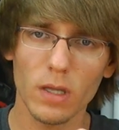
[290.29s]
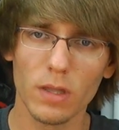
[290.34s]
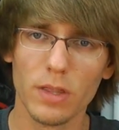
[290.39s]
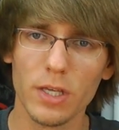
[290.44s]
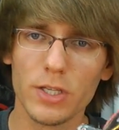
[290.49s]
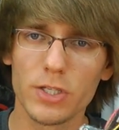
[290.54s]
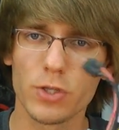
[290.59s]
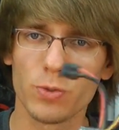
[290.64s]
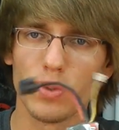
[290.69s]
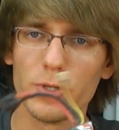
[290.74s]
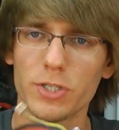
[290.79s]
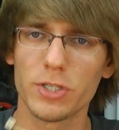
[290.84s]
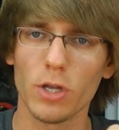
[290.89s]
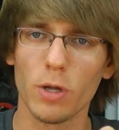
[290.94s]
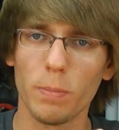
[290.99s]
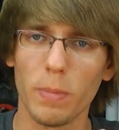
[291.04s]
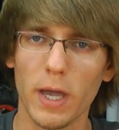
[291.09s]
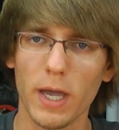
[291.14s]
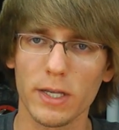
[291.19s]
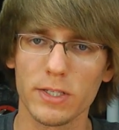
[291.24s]
These three
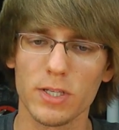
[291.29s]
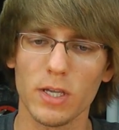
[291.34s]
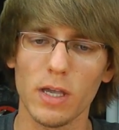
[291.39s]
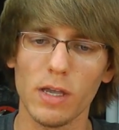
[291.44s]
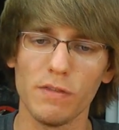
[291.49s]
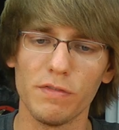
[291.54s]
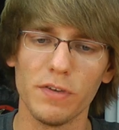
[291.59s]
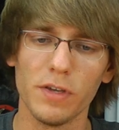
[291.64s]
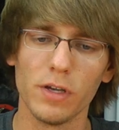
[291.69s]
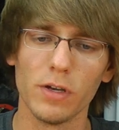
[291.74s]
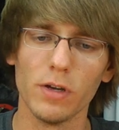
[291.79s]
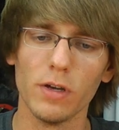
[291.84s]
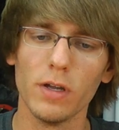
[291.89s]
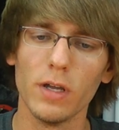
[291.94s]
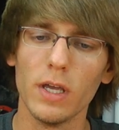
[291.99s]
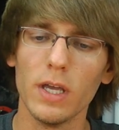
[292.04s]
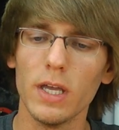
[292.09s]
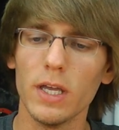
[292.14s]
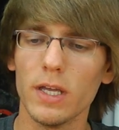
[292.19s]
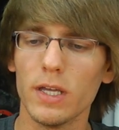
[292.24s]
cell packs I have here
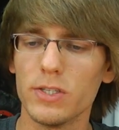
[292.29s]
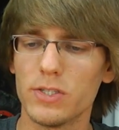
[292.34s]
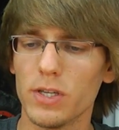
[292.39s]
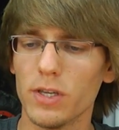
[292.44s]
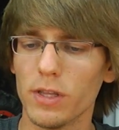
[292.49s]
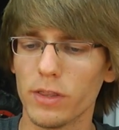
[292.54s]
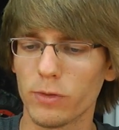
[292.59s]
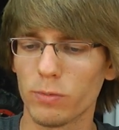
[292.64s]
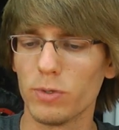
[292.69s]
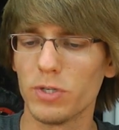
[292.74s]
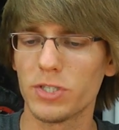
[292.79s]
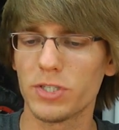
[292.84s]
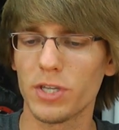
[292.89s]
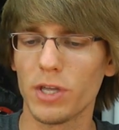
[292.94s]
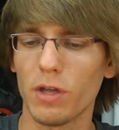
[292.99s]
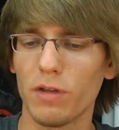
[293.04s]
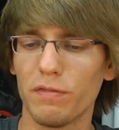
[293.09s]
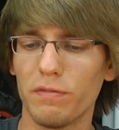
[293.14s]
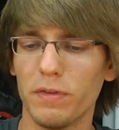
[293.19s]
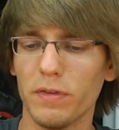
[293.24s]
is a three
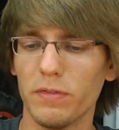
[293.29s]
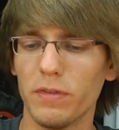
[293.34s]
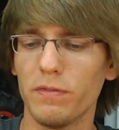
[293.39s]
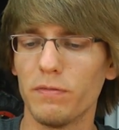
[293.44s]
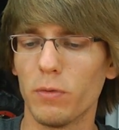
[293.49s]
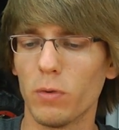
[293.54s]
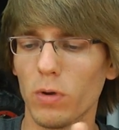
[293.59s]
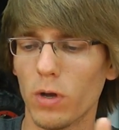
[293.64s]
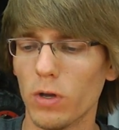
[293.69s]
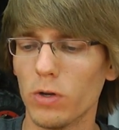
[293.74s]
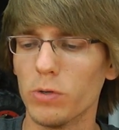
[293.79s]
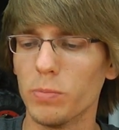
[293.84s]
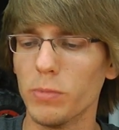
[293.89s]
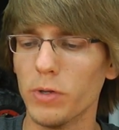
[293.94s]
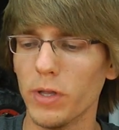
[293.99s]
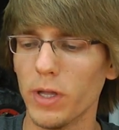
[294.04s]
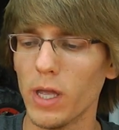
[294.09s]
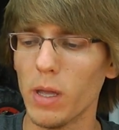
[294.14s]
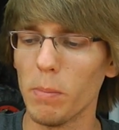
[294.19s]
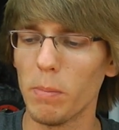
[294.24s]
cell 5400
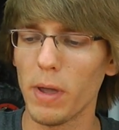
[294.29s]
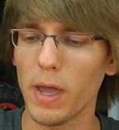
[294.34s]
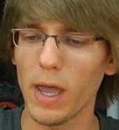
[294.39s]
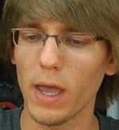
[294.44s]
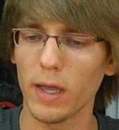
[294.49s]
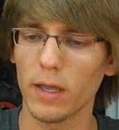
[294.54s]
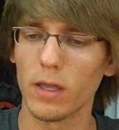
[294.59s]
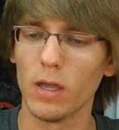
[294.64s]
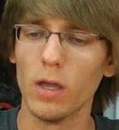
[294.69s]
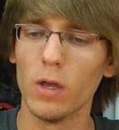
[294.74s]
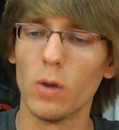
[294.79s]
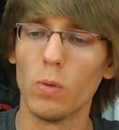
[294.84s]
milliamp pack.